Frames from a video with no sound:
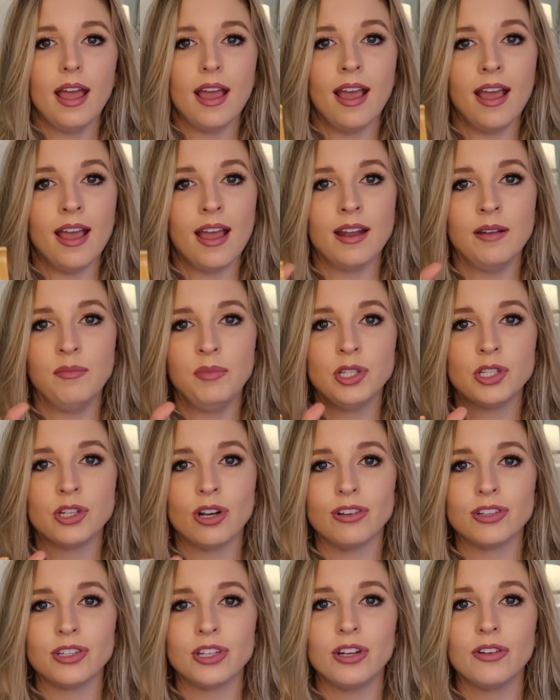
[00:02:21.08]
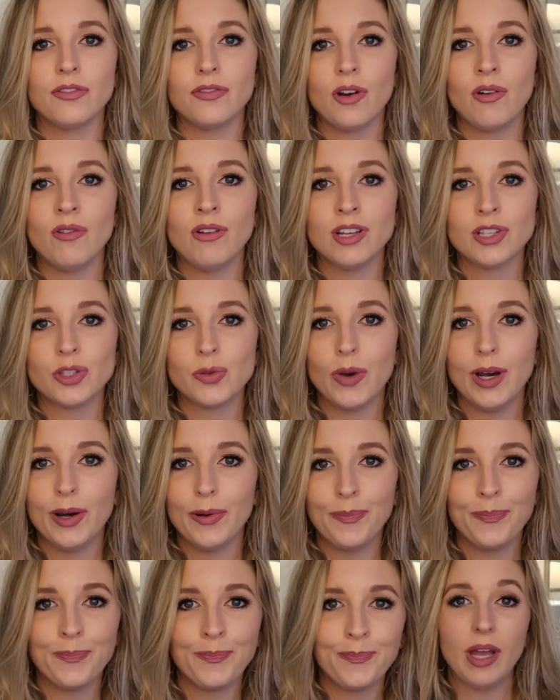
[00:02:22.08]
and be charging your phone as
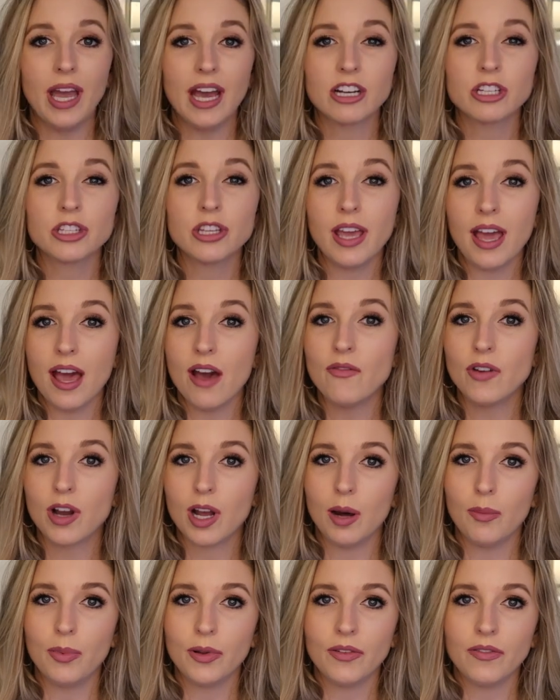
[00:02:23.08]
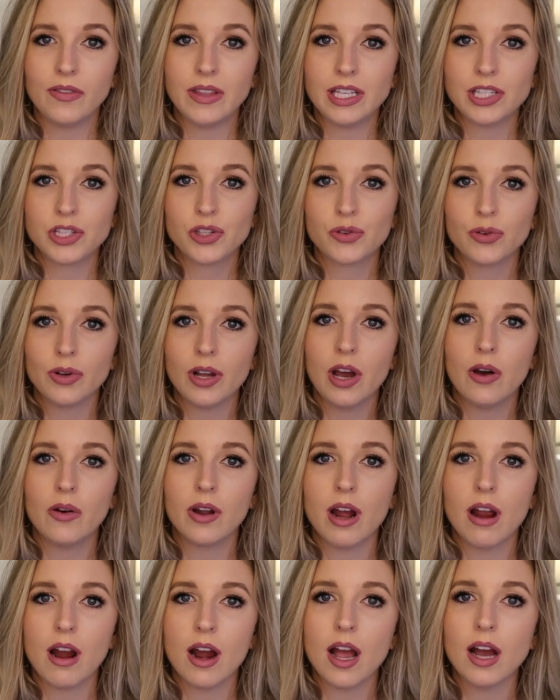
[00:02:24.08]
well. We actually have a couple of these
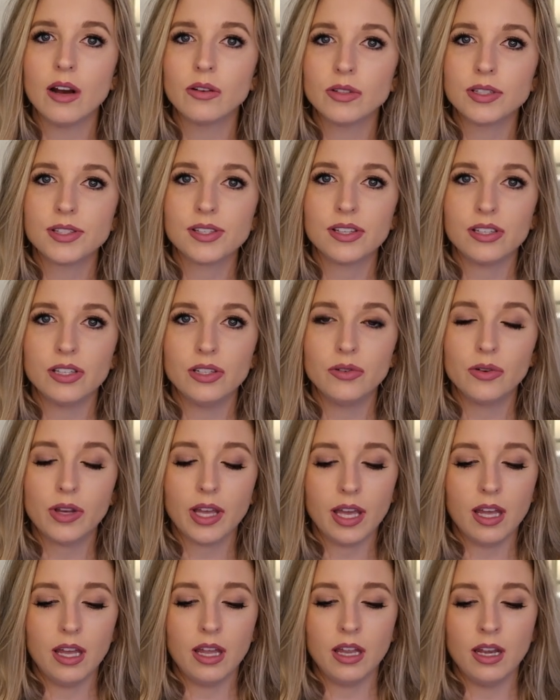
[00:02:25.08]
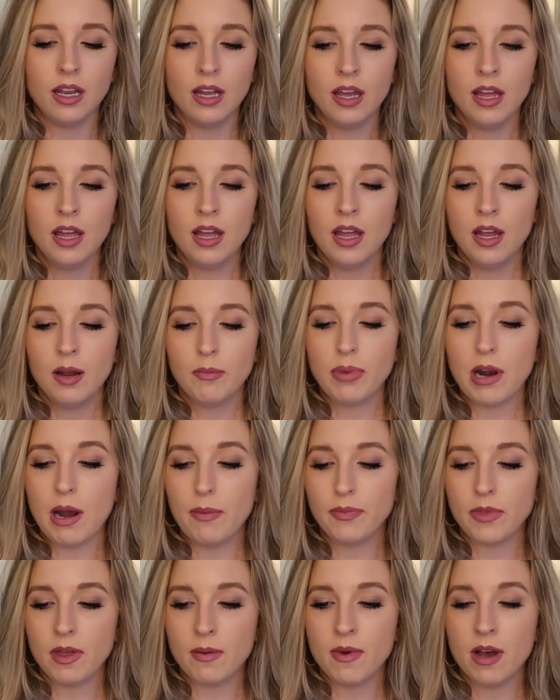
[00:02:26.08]
throughout our house. You can
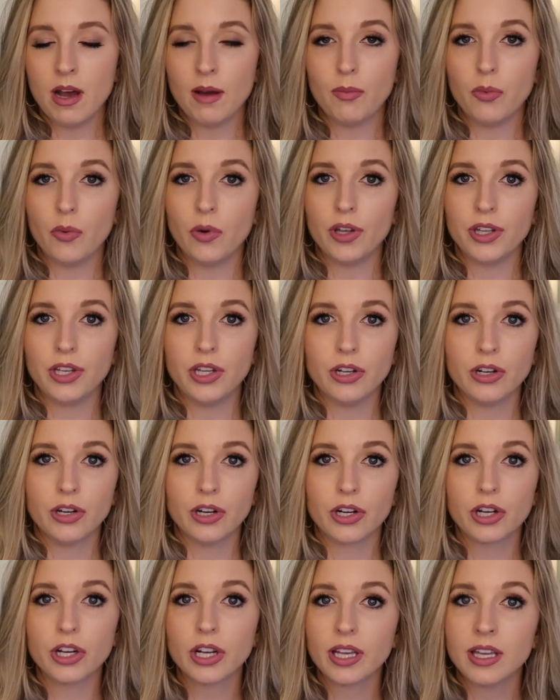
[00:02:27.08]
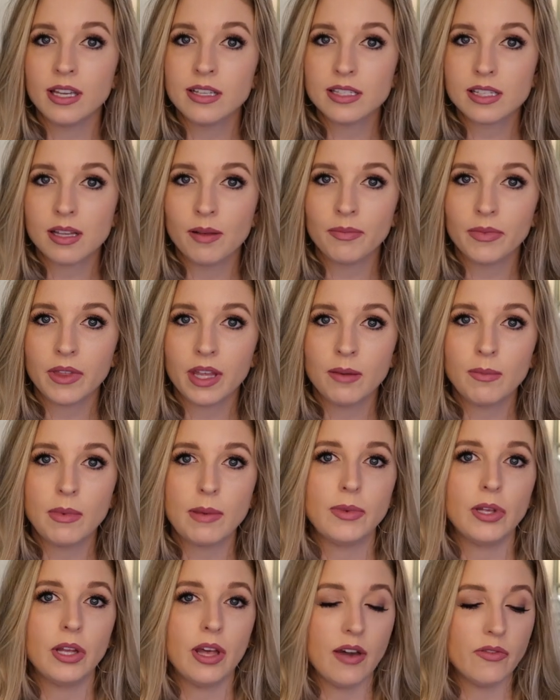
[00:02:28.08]
prop them up while you're cooking something.
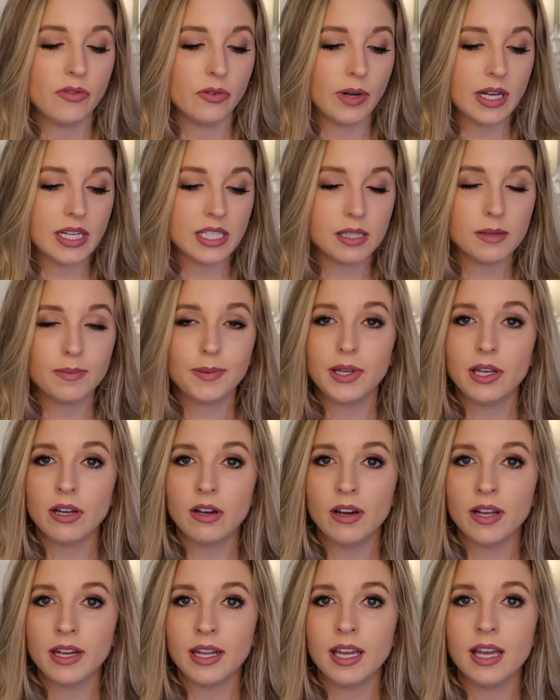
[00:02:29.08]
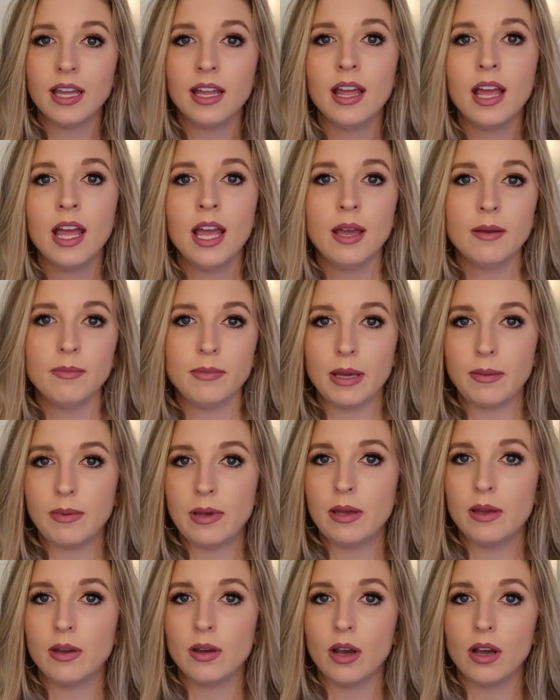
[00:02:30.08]
Maybe you'll have a recipe on it.
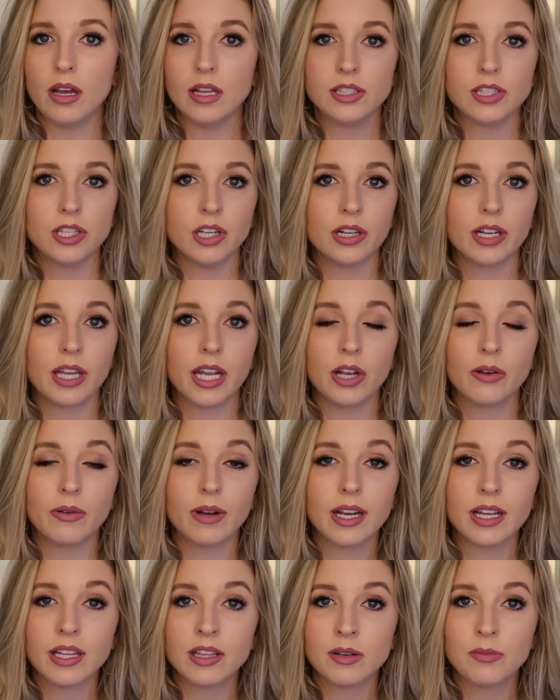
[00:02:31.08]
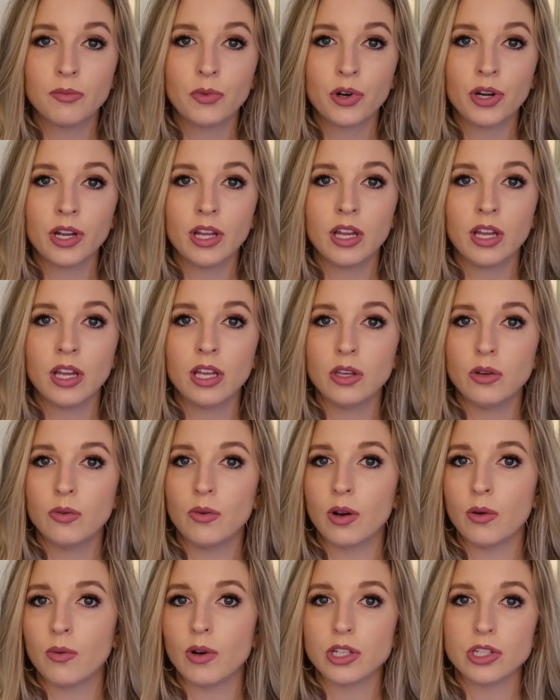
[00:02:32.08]
Maybe as you're getting ready in the morning, you
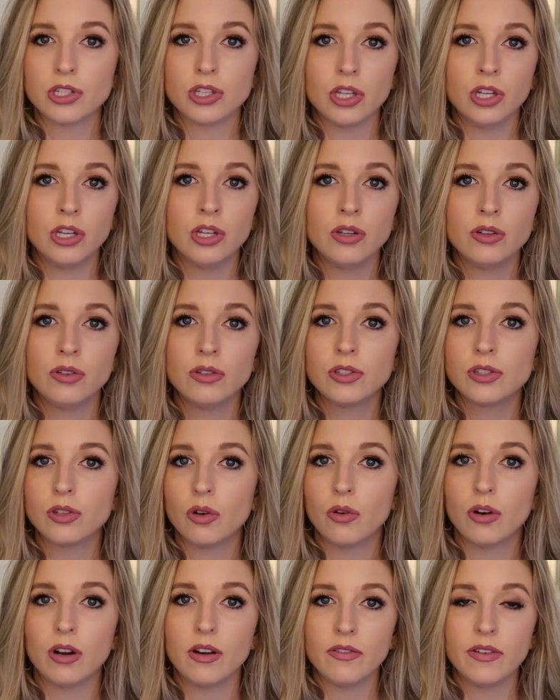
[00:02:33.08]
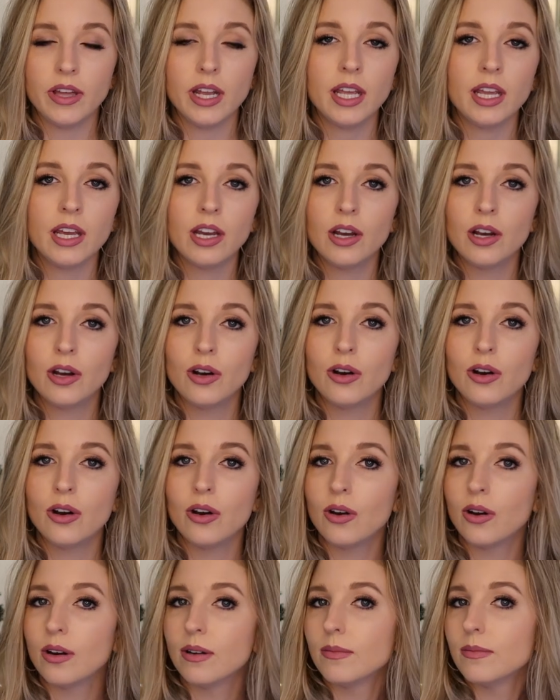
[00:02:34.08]
wanna watch the news or a
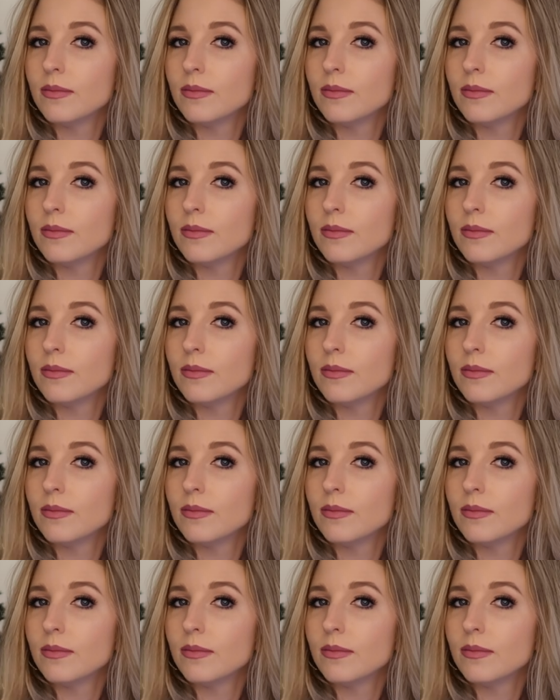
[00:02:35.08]
video.